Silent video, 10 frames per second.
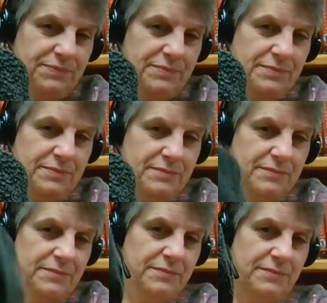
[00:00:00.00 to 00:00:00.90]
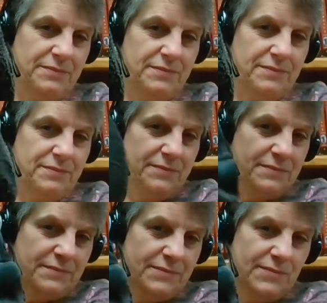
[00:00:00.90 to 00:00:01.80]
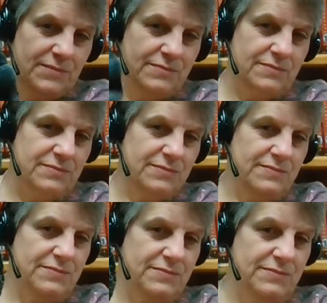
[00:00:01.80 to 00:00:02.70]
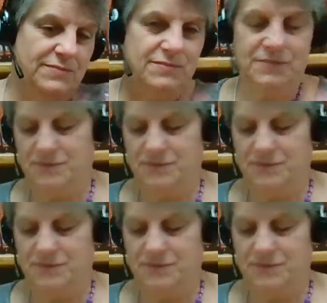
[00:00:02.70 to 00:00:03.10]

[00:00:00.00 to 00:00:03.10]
Nothing is said.